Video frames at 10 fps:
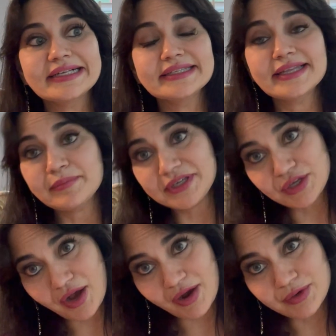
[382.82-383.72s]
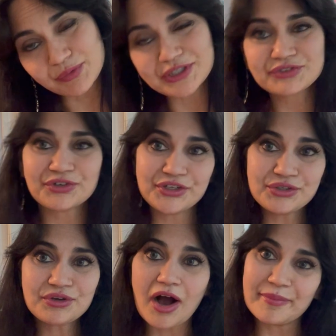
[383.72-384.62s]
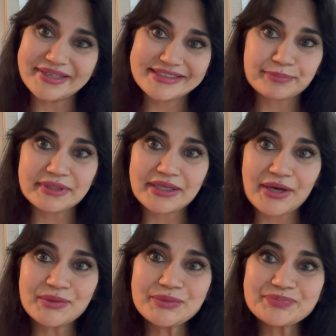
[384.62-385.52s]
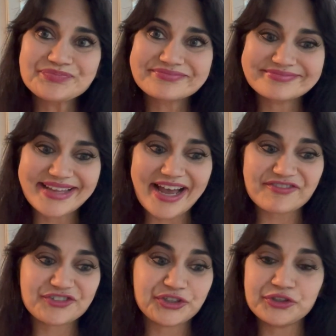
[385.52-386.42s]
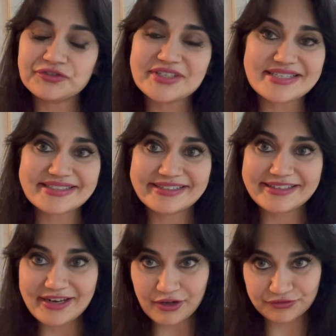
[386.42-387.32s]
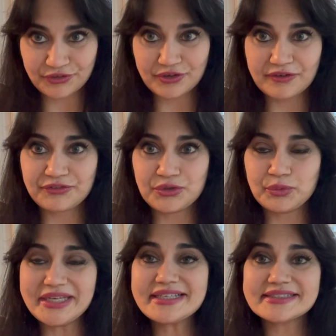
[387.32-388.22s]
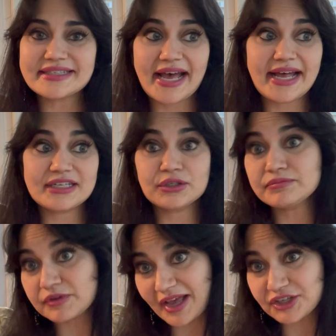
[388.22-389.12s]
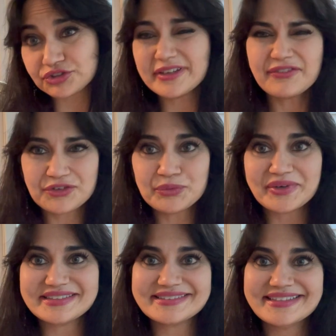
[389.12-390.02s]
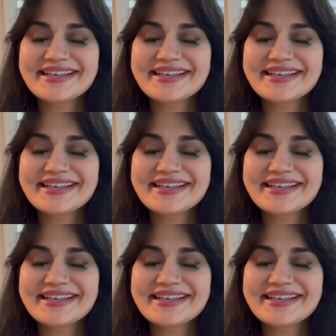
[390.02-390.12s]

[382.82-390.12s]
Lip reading: Let me know how it works for you. Comment below after you've tested it out for a few weeks and actually a few months.